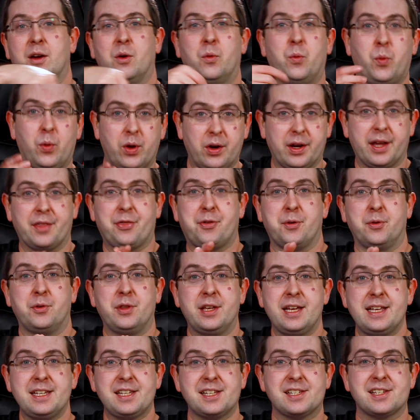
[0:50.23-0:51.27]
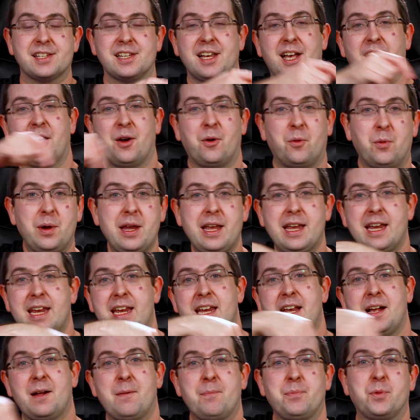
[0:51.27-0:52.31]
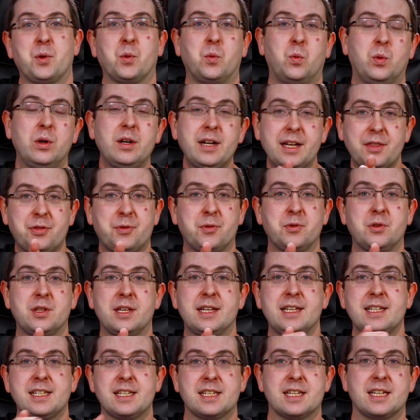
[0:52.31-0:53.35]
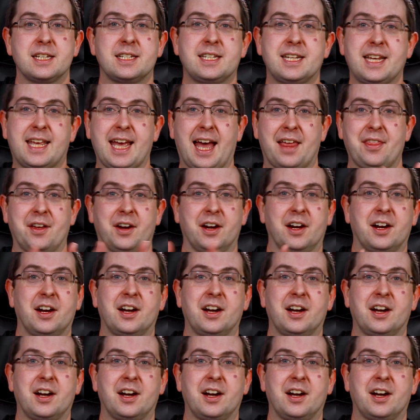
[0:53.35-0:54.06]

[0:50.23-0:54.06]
We'll get through this. We will get through this together.